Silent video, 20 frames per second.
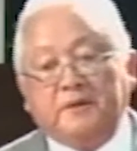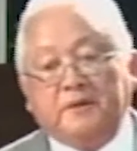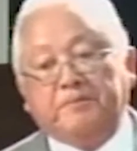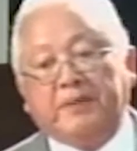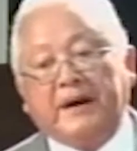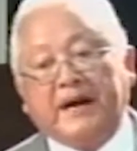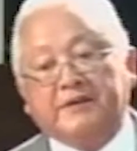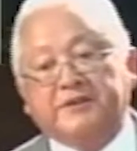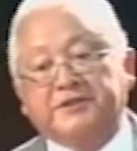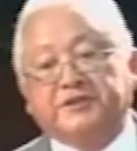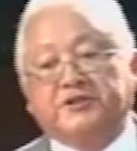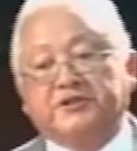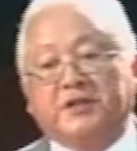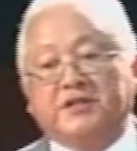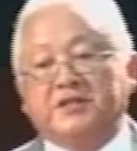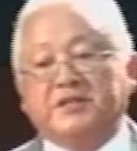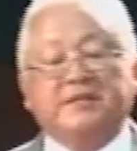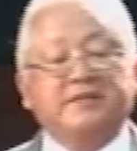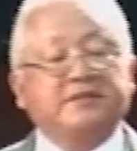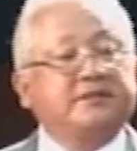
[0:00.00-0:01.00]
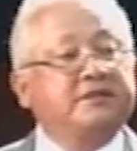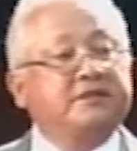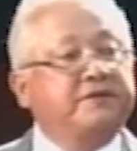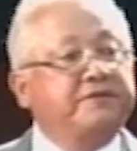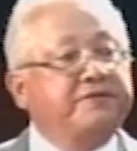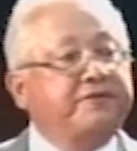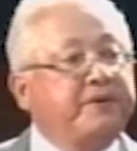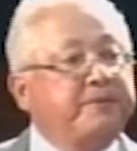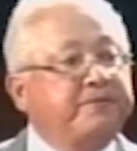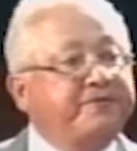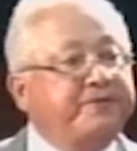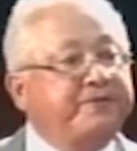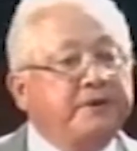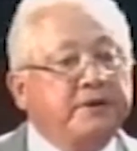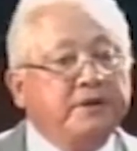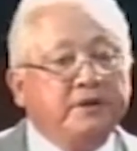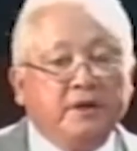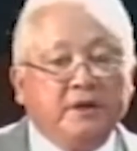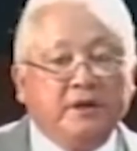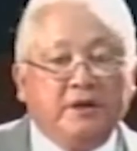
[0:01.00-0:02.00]
parish judges from
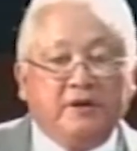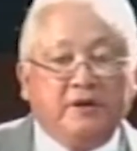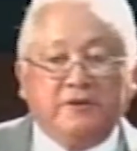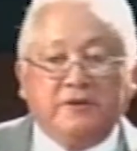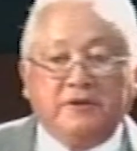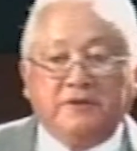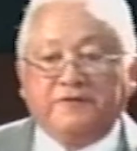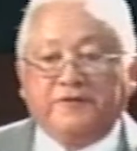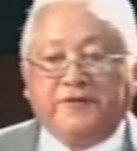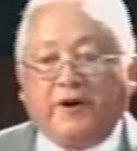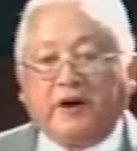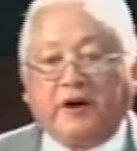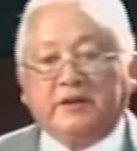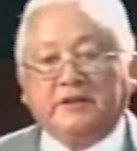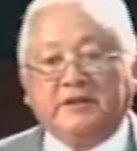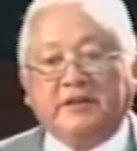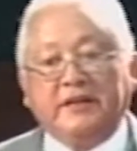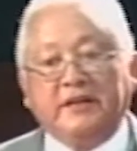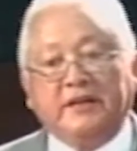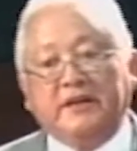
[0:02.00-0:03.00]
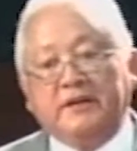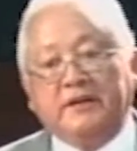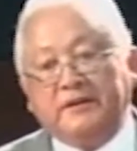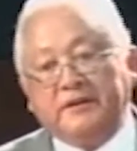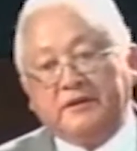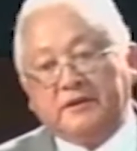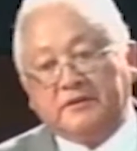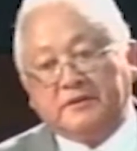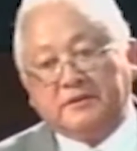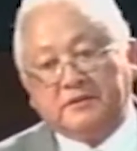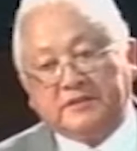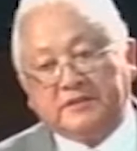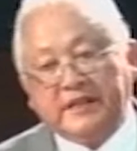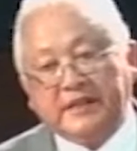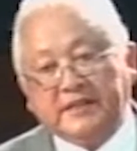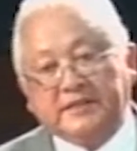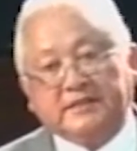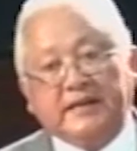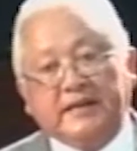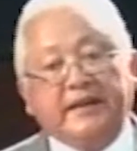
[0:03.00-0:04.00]

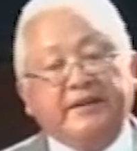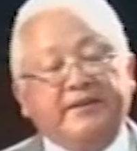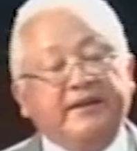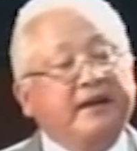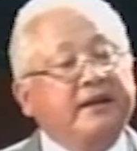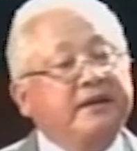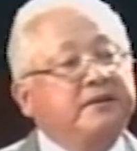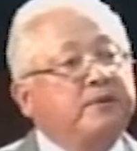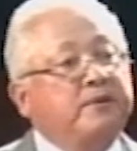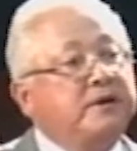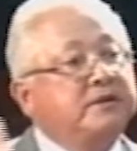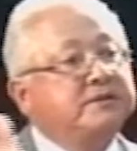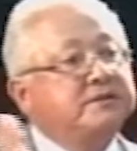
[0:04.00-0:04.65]
46, I think it was,